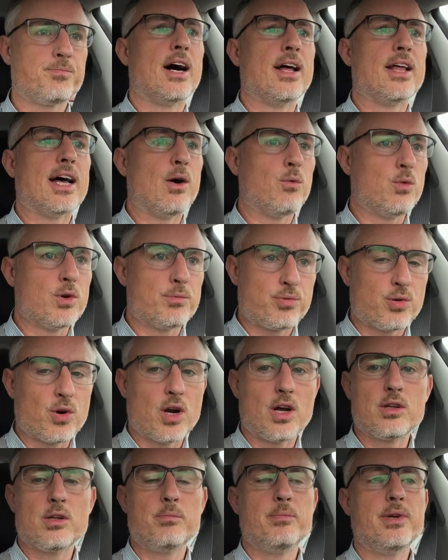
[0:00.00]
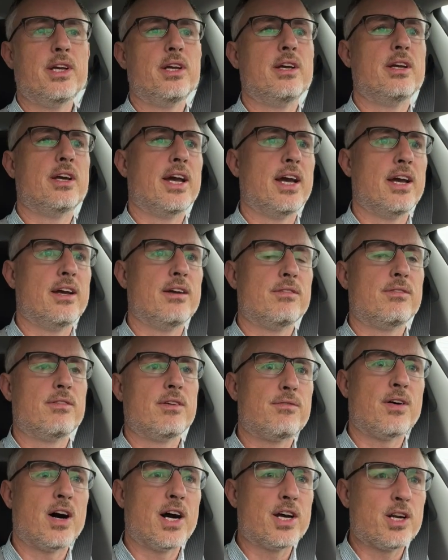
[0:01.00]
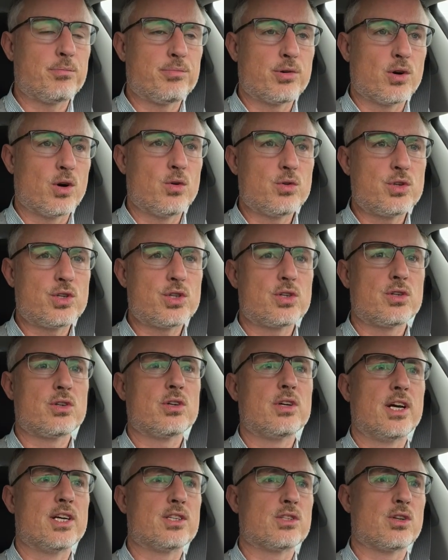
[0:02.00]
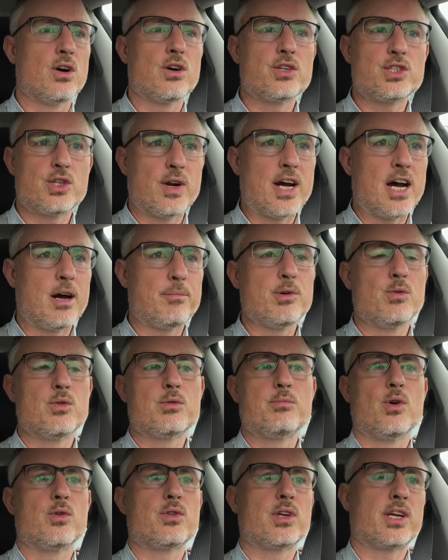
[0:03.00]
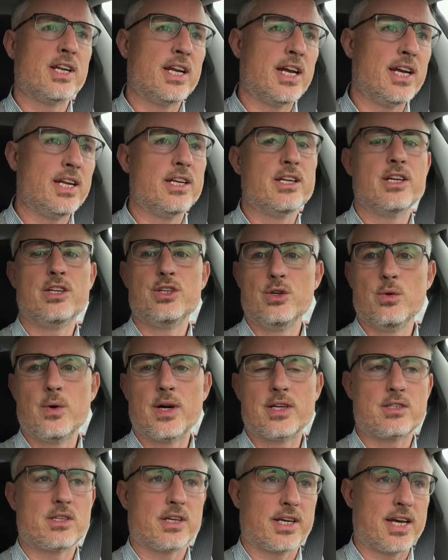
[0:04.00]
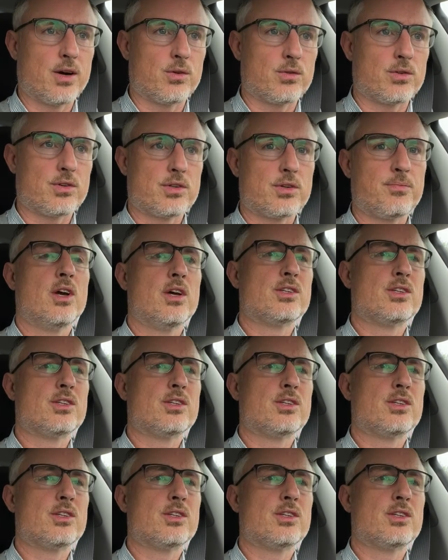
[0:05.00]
that would probably be a fine approach as long as you're happy with both the Canadian and U.S. accountant.